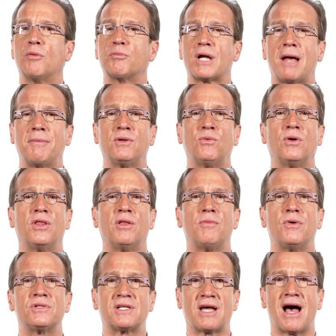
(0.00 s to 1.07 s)
Probably one of the
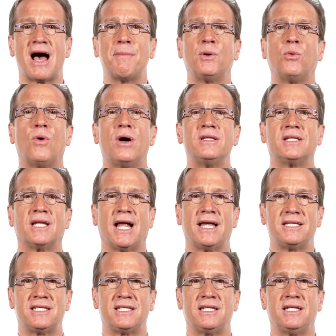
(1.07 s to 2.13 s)
most common ones that
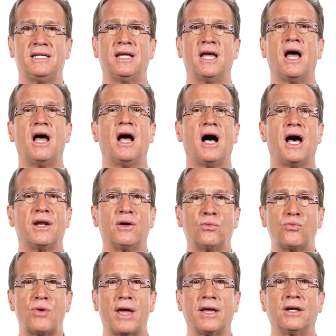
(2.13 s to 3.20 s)
I see on a
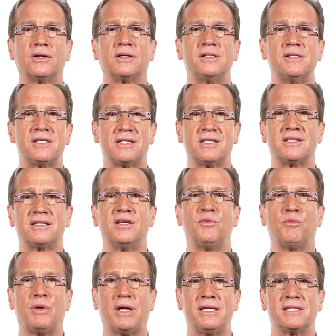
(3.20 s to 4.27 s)
regular,
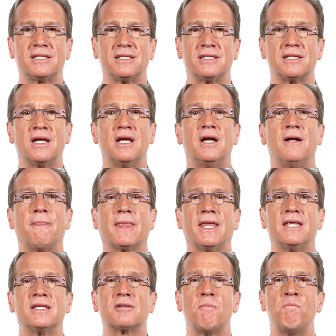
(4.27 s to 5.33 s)
consistent basis
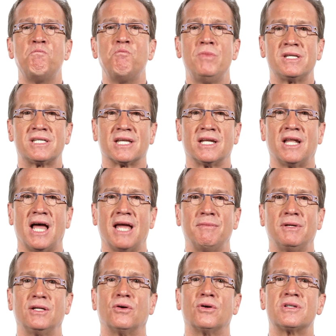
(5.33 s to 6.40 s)
is
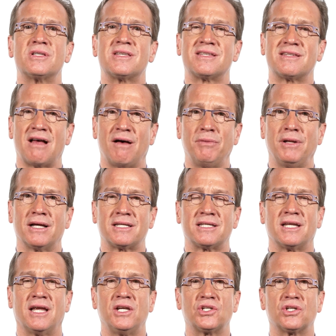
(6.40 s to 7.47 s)
misalignment or
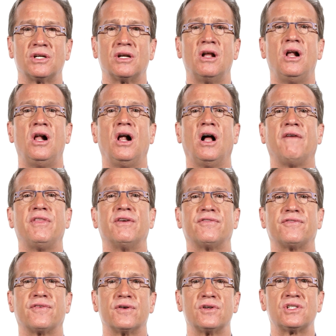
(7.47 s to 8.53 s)
subluxation of the
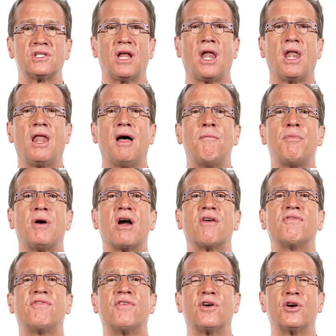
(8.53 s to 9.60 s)
first
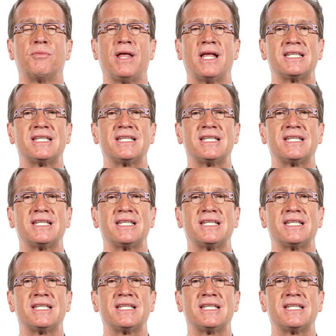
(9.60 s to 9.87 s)
lumbar vertebra.